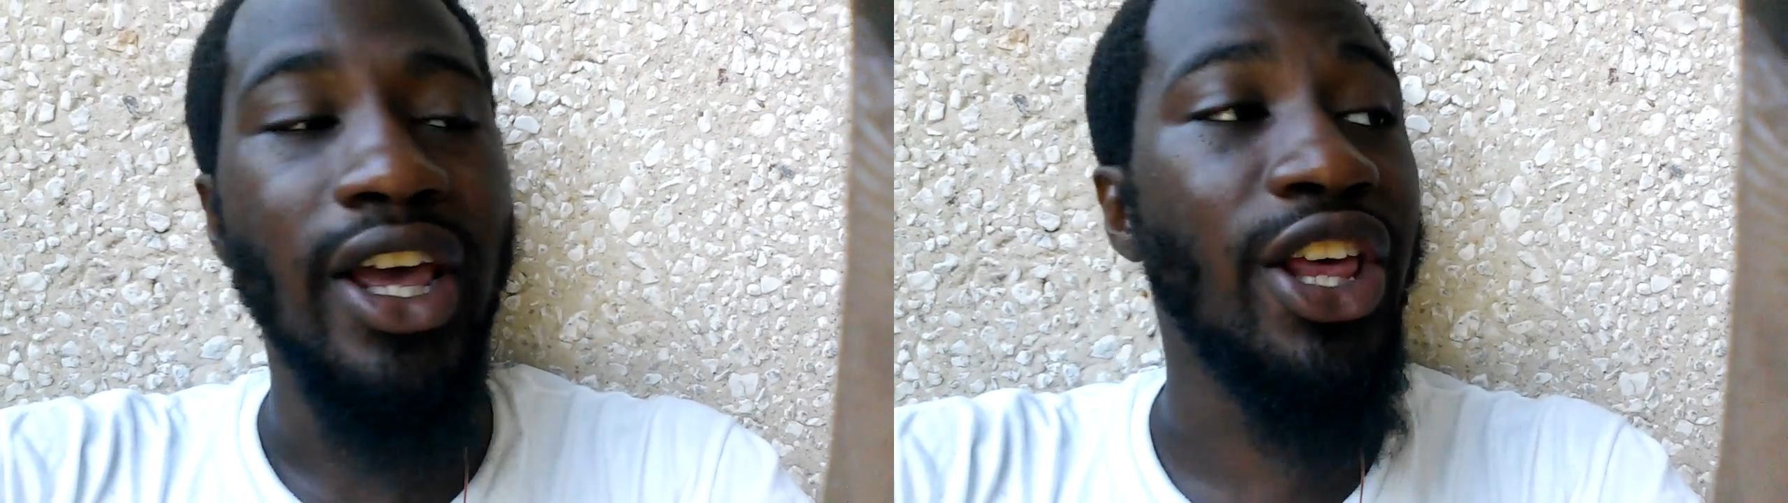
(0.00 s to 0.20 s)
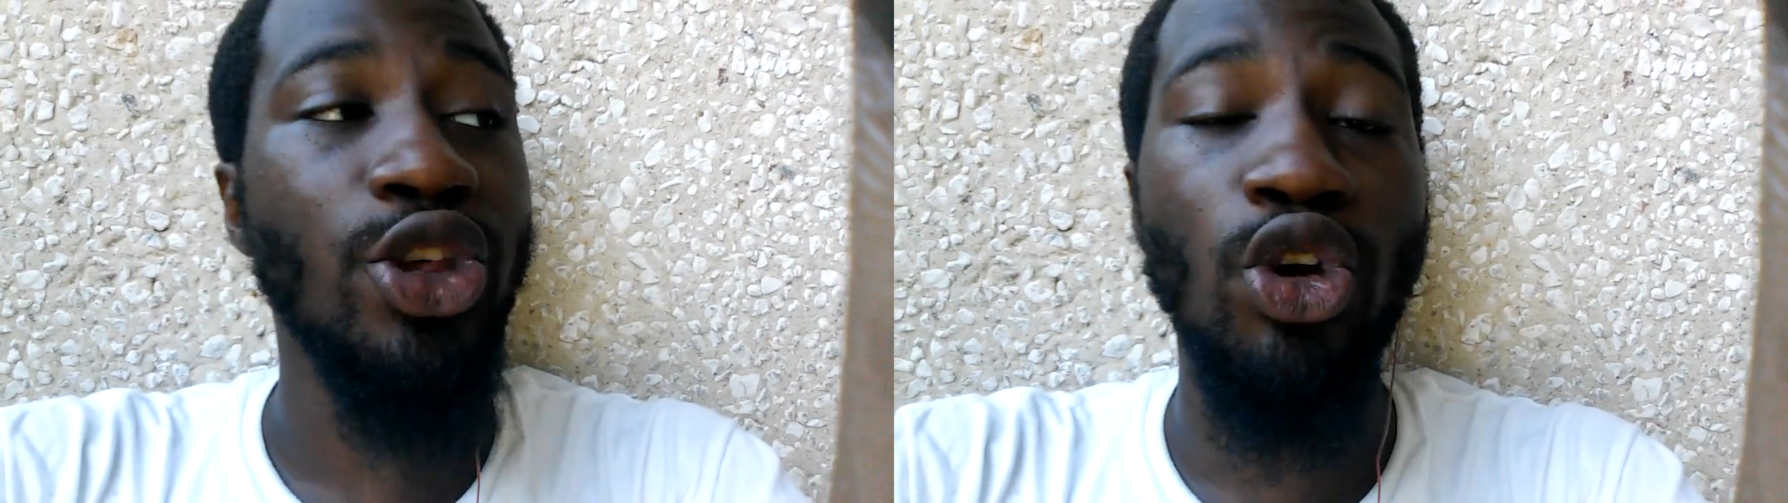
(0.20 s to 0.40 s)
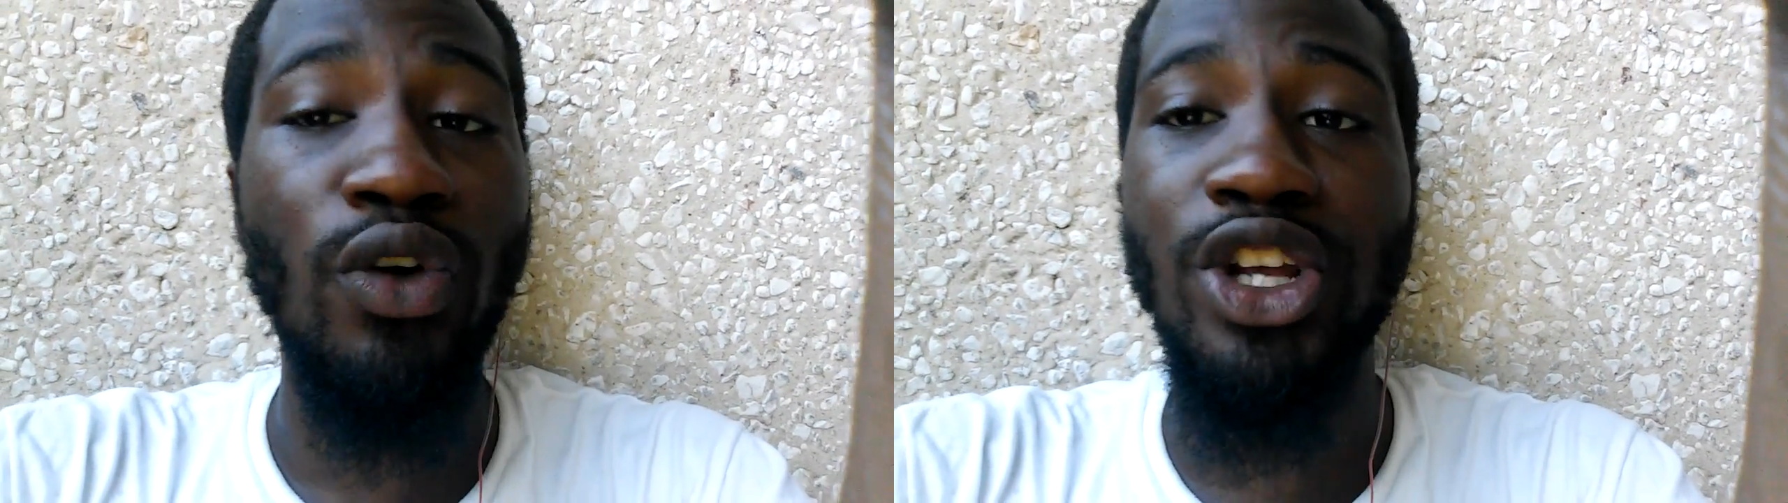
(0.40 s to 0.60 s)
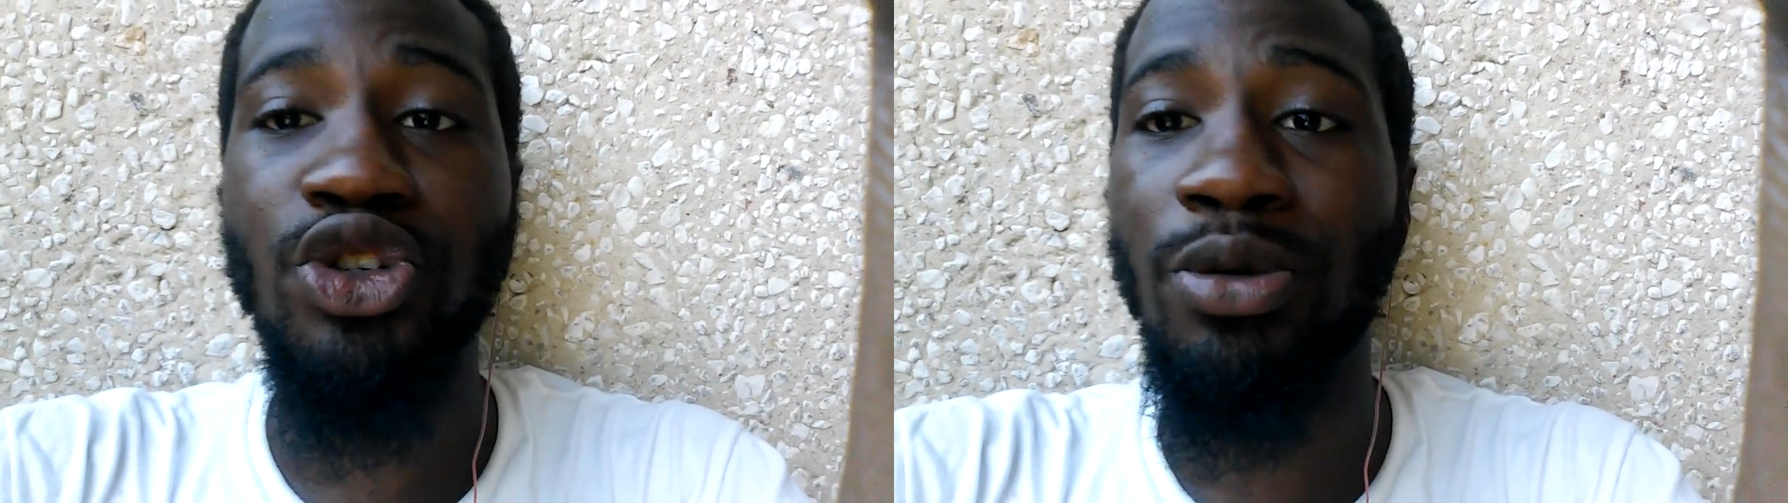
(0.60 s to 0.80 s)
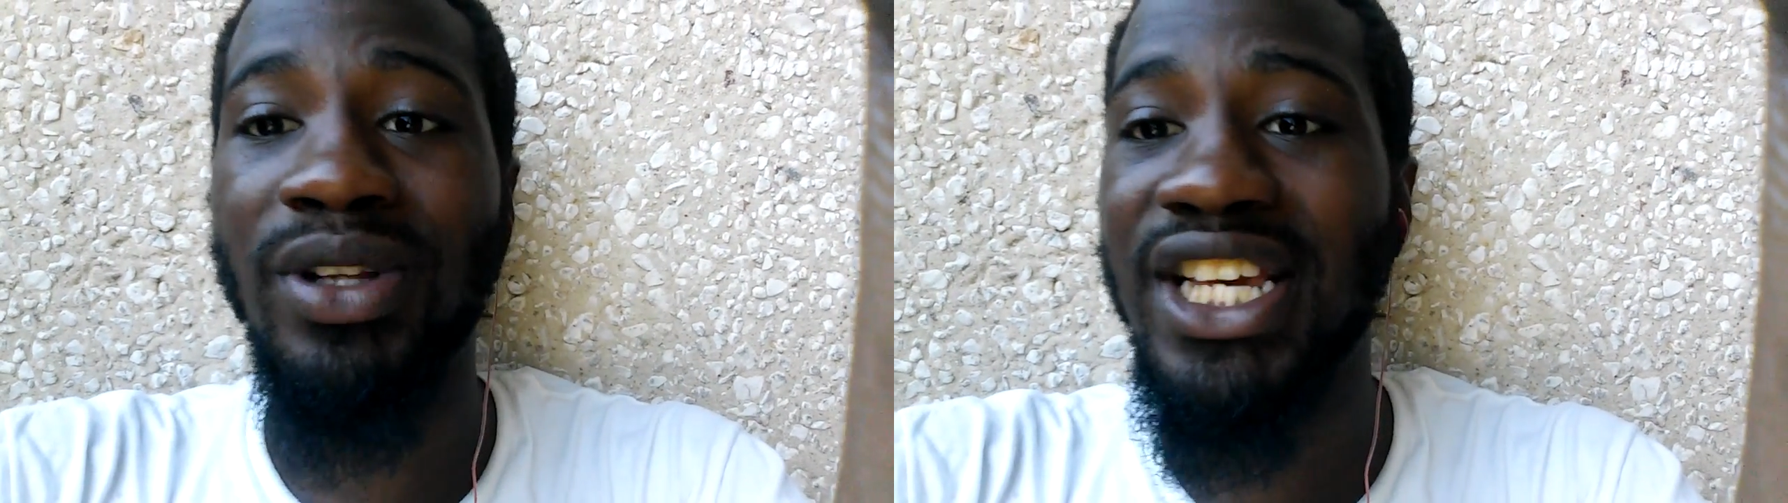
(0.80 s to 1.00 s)
And the great
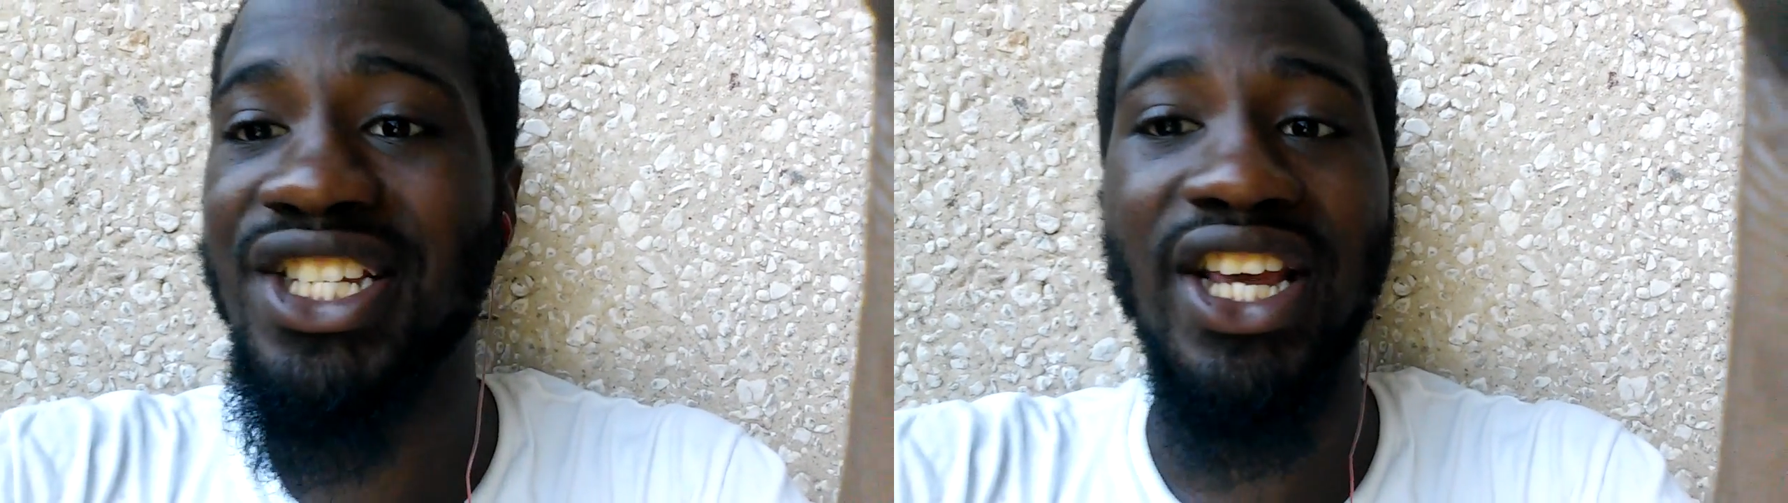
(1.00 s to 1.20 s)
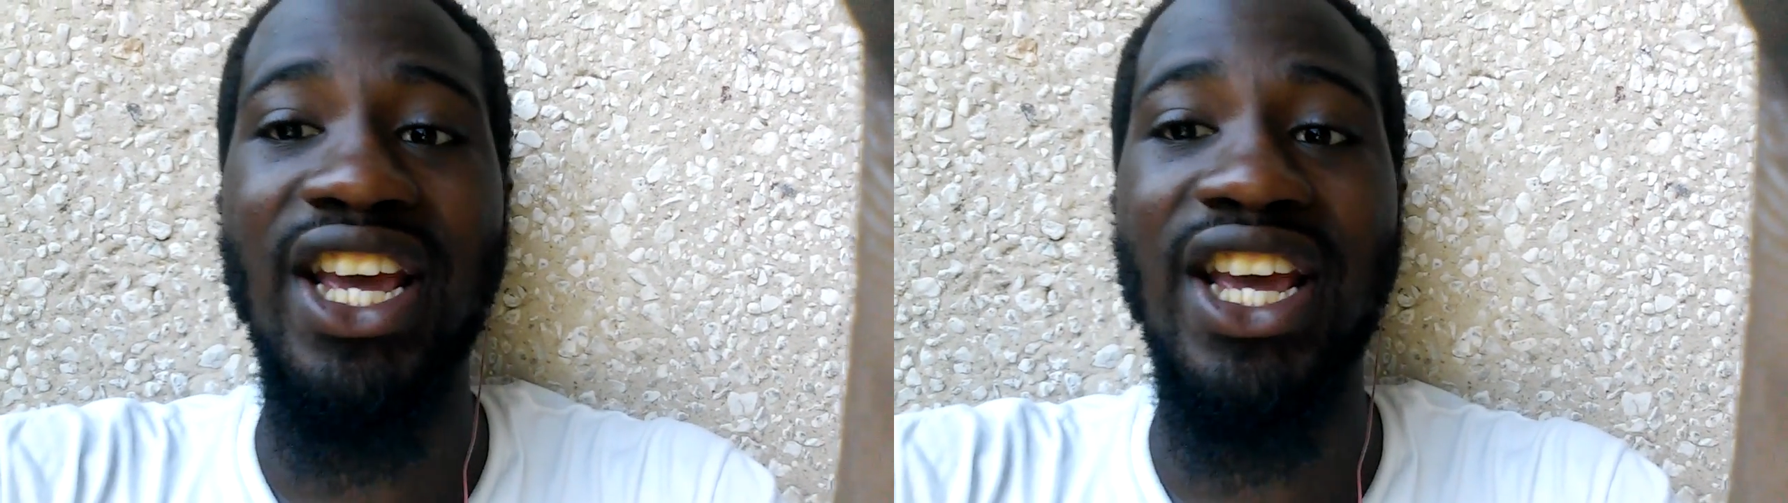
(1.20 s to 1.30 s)
tribulation